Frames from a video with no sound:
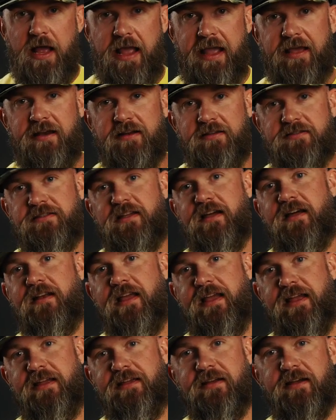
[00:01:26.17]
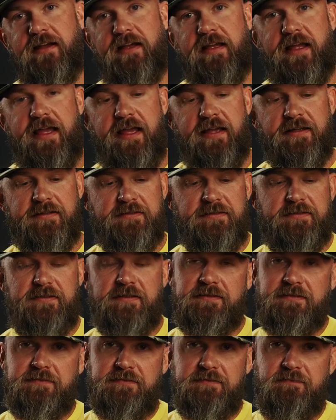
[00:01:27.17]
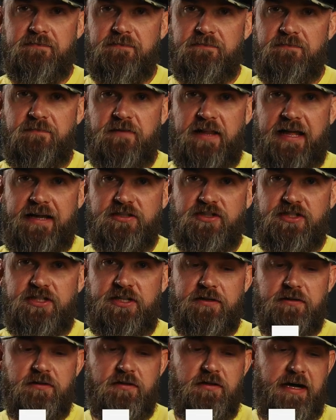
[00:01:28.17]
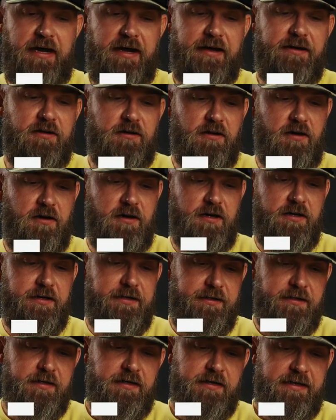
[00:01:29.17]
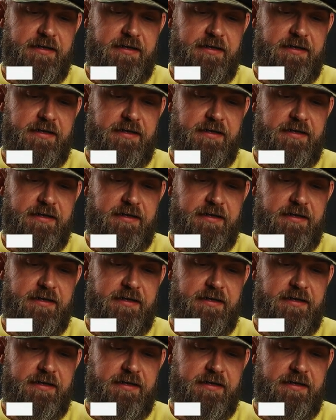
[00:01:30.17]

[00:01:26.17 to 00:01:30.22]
And it's got a hex flash kill hider already